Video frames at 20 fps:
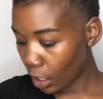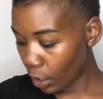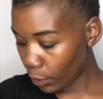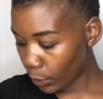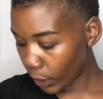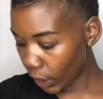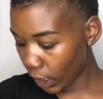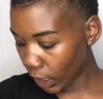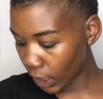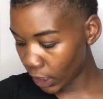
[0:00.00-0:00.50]

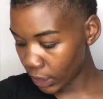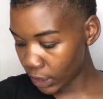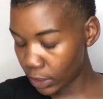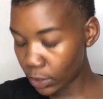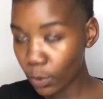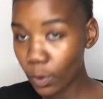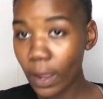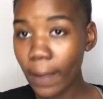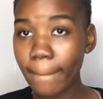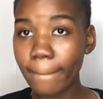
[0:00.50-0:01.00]
Okay,
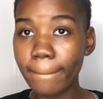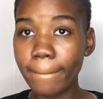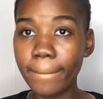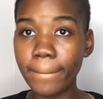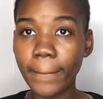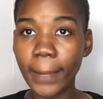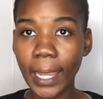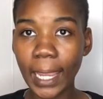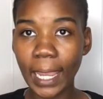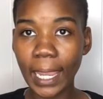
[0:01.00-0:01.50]
so I'm
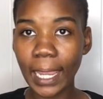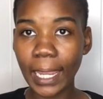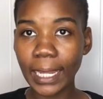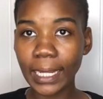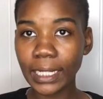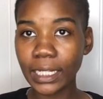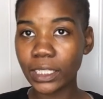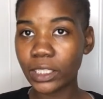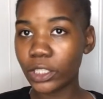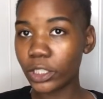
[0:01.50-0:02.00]

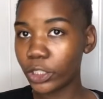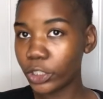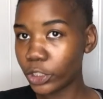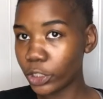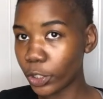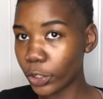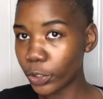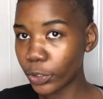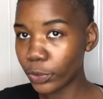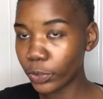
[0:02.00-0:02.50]
back to
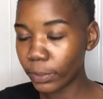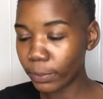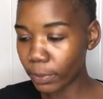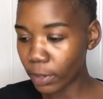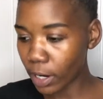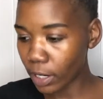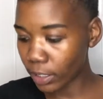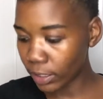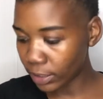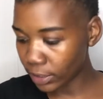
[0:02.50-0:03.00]
show you the
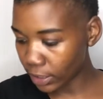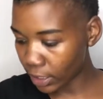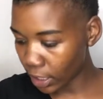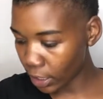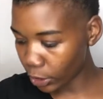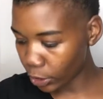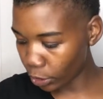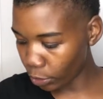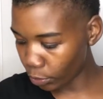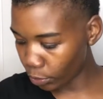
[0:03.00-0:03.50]
products that
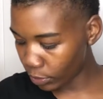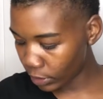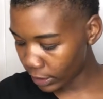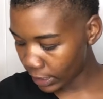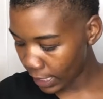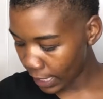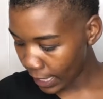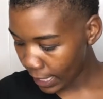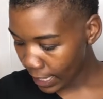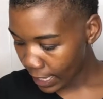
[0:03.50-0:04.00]
I use